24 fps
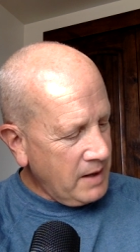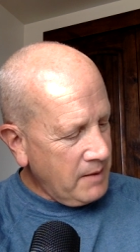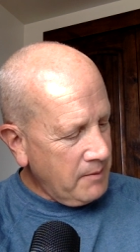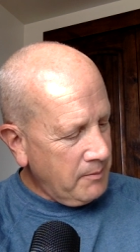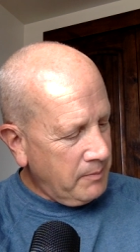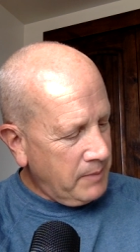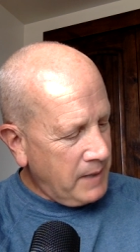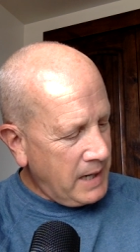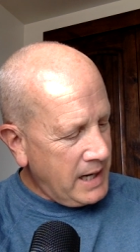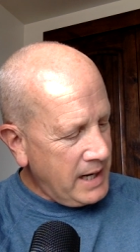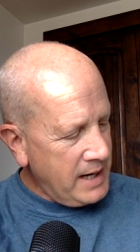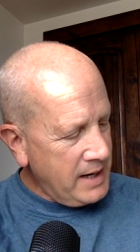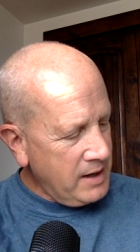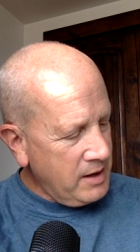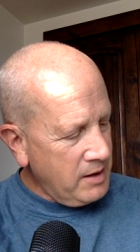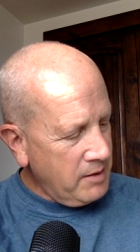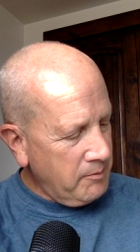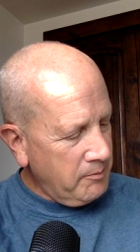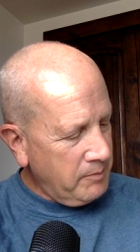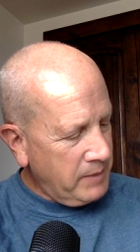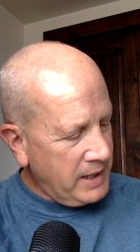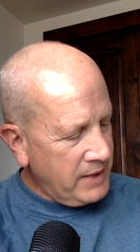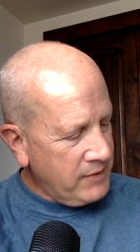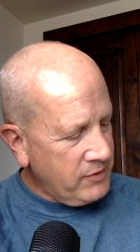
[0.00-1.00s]
by
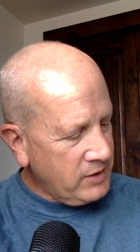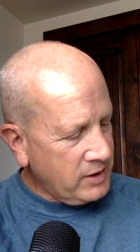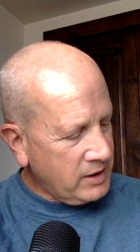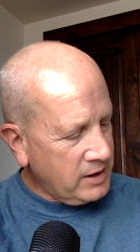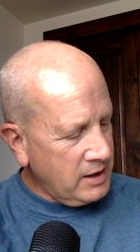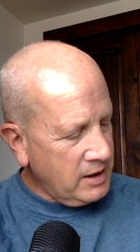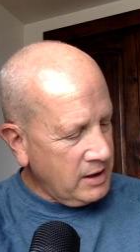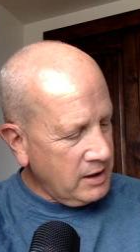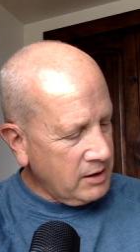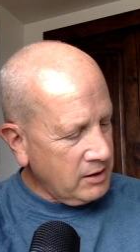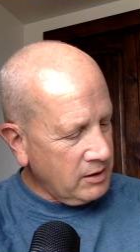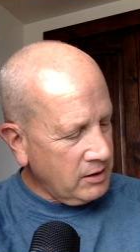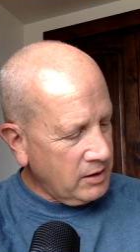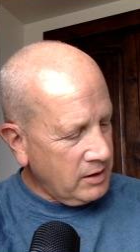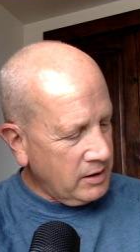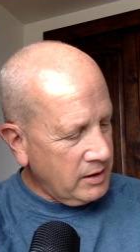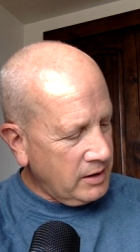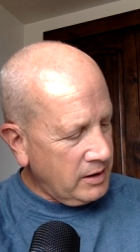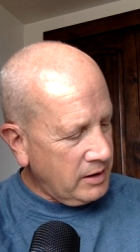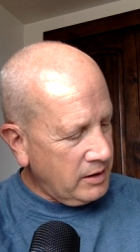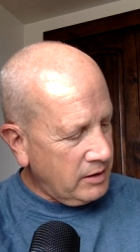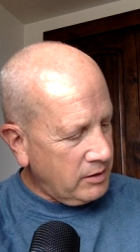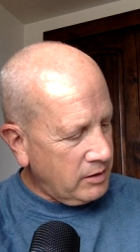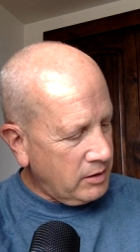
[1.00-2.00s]
by the king
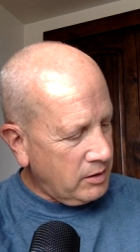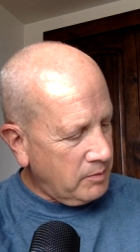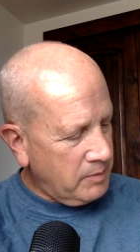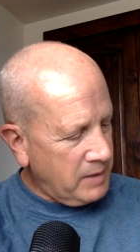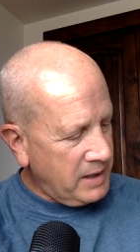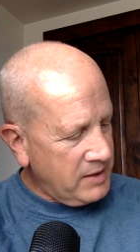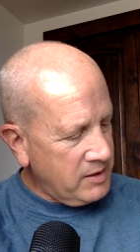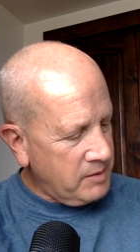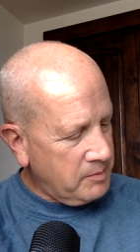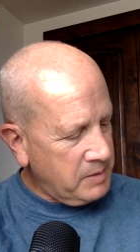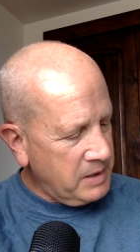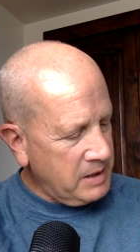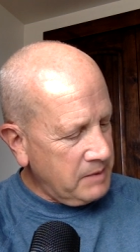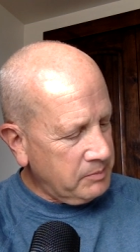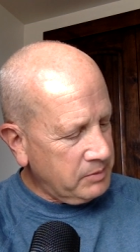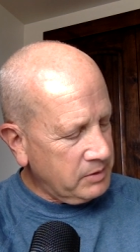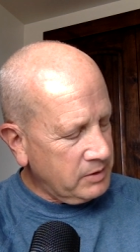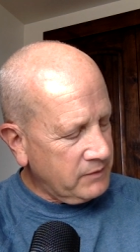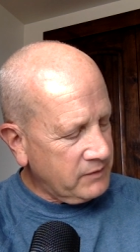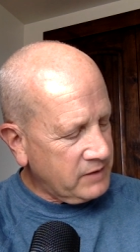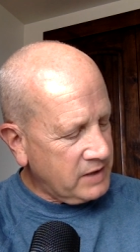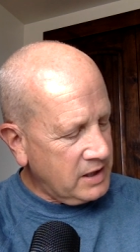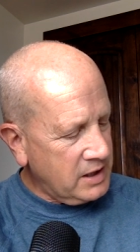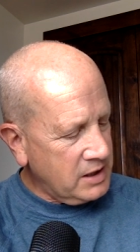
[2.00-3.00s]
or by the people
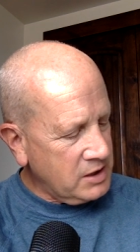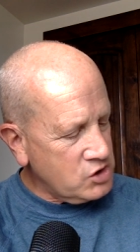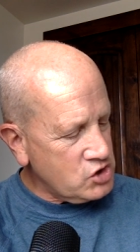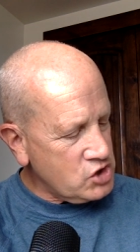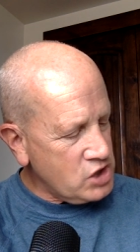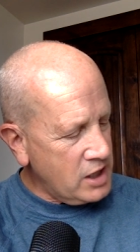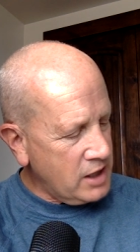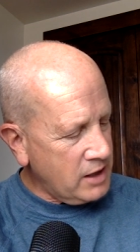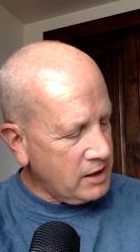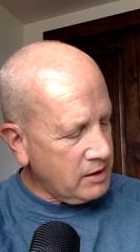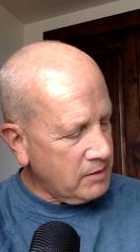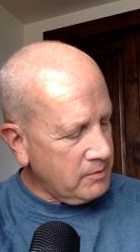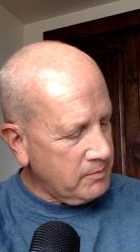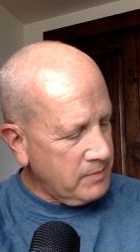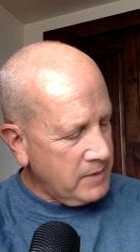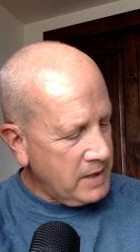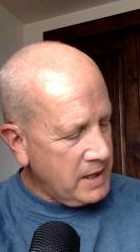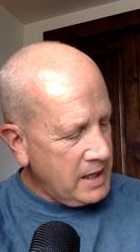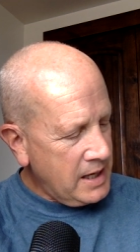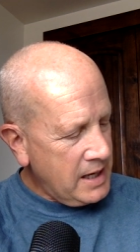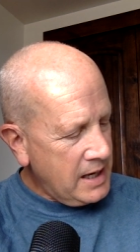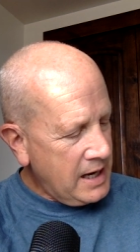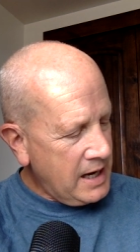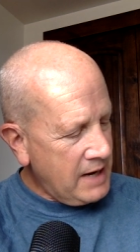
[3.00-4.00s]
of King Jacob
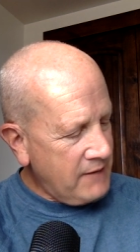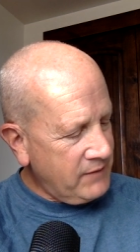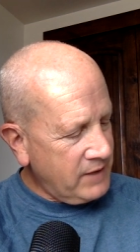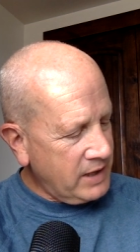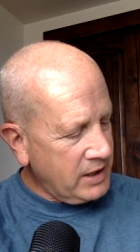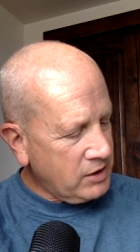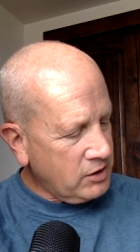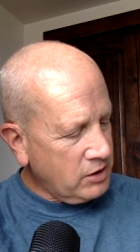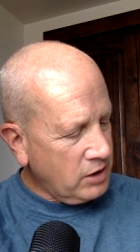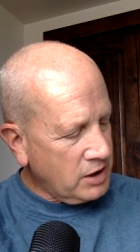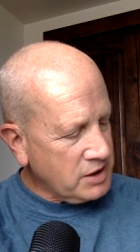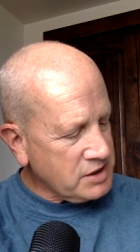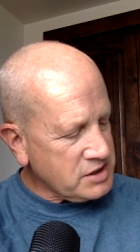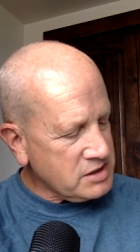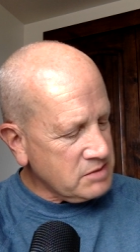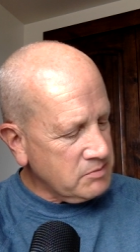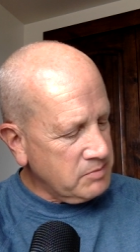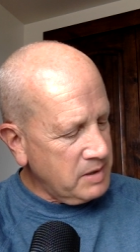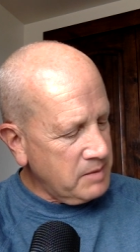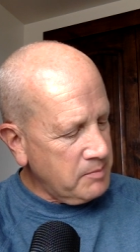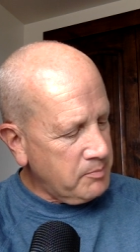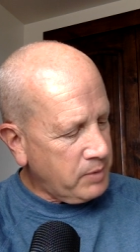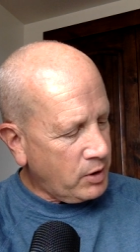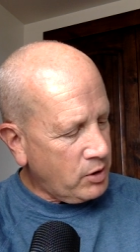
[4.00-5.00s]
have I caused to
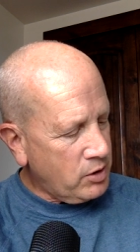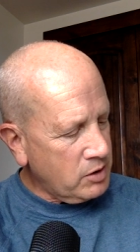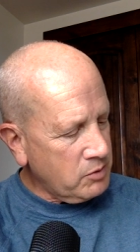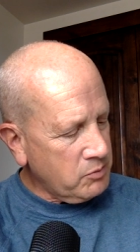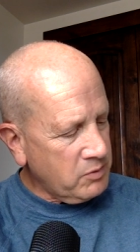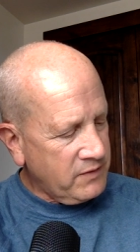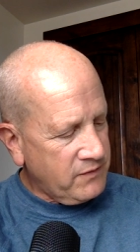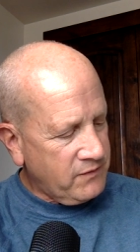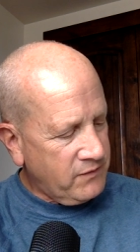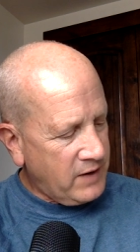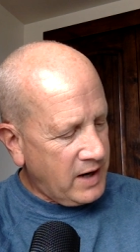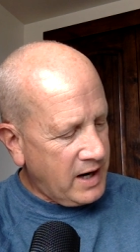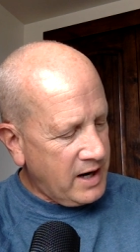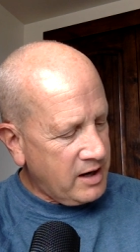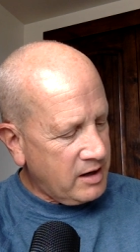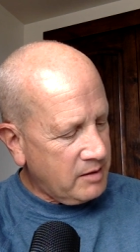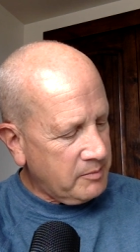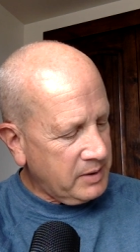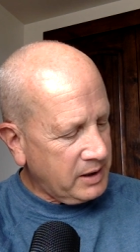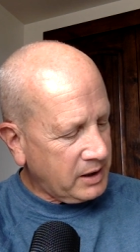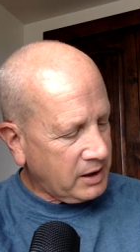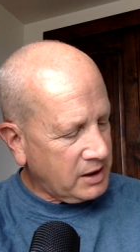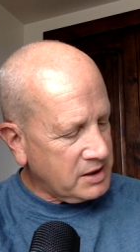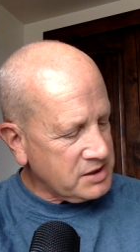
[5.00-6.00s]
be burned with fire
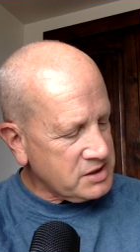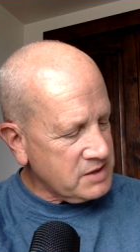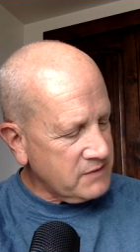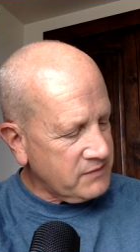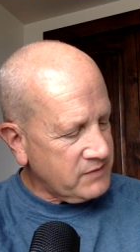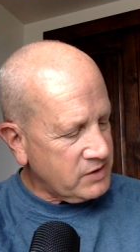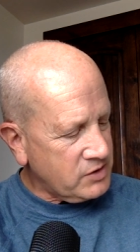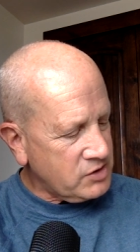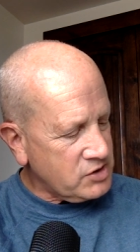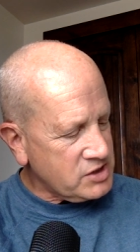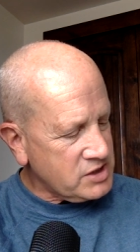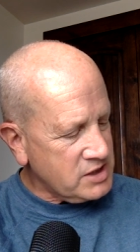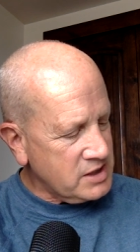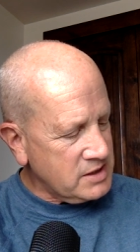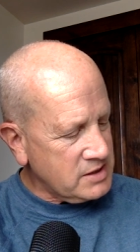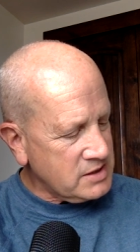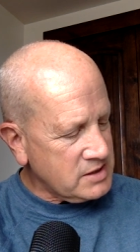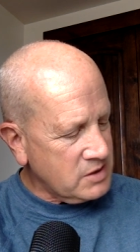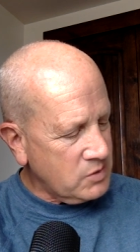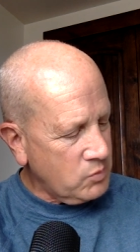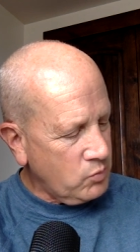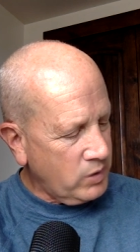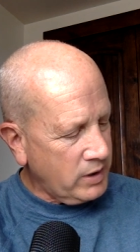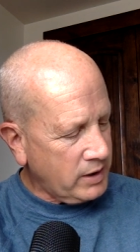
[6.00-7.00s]
because of their sins
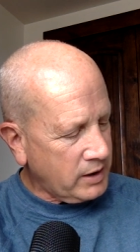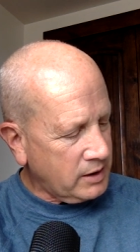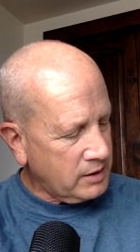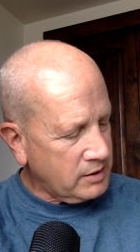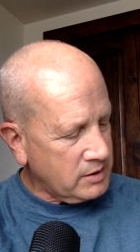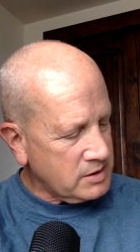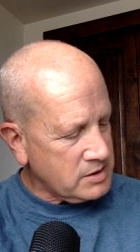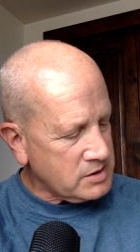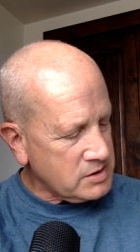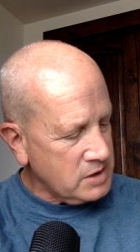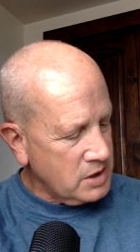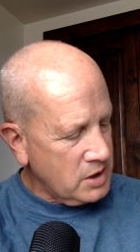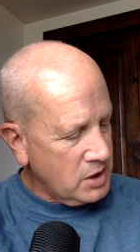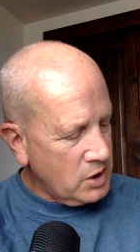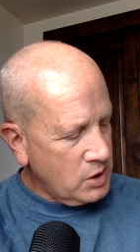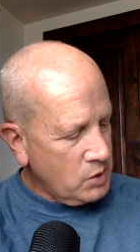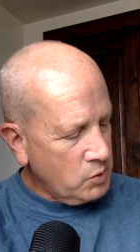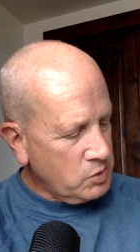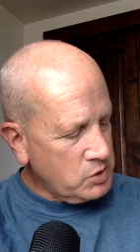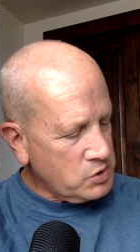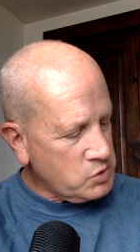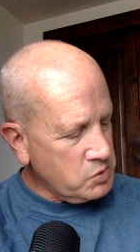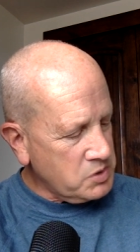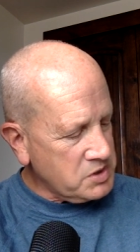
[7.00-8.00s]
and wickedness,
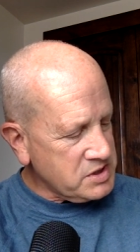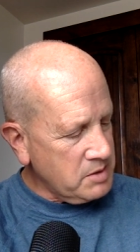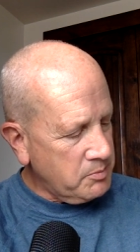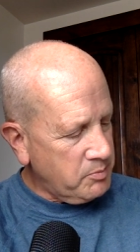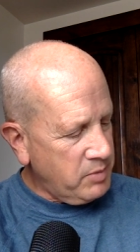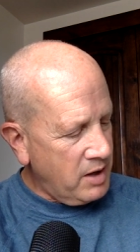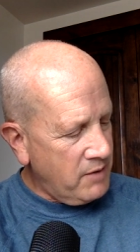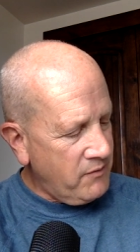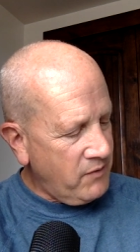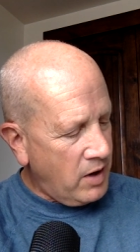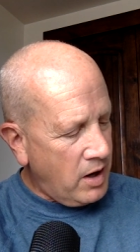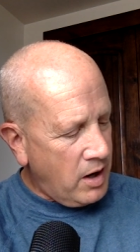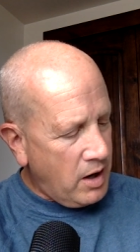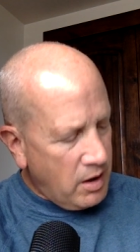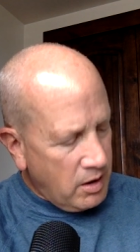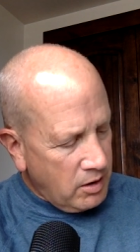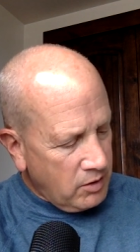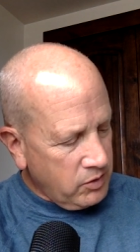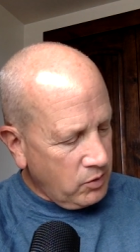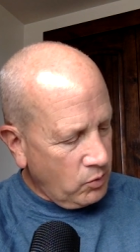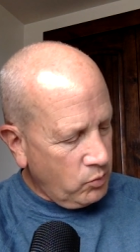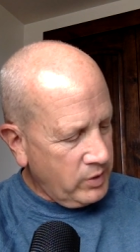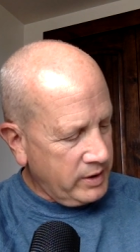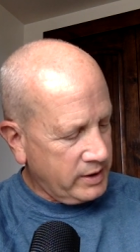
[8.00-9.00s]
which was above
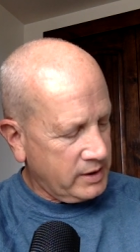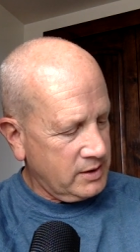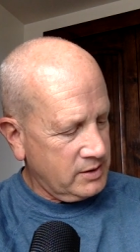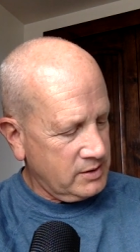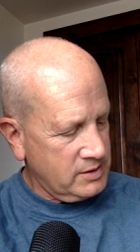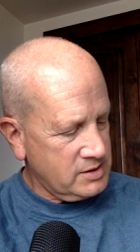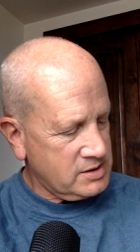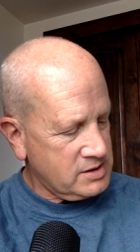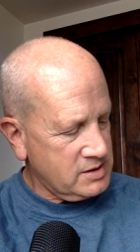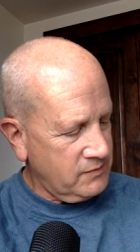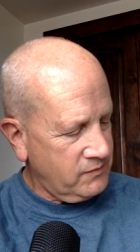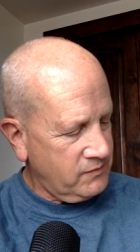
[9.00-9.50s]
all the wickedness